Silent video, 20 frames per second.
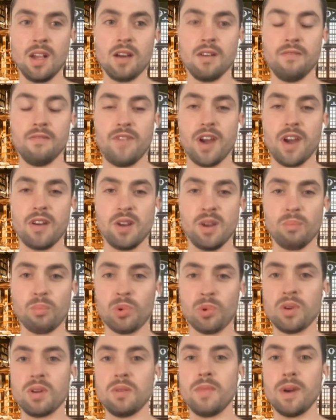very
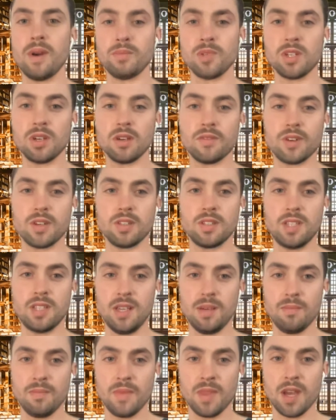important member of our
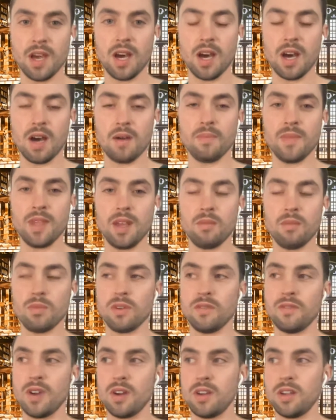team, and
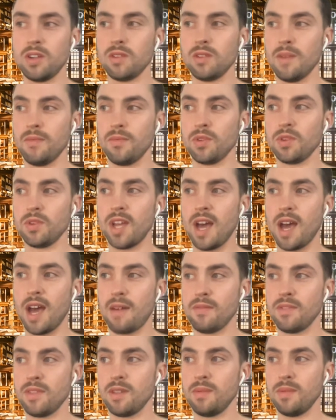we're very grateful to
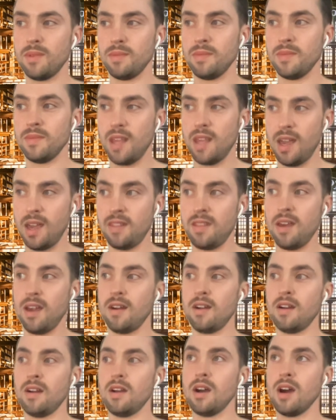have him
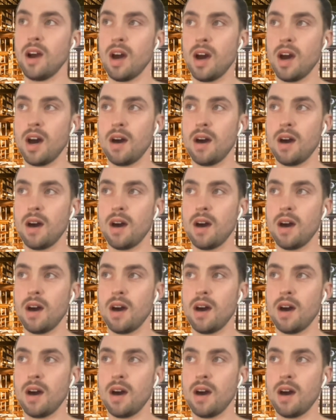there.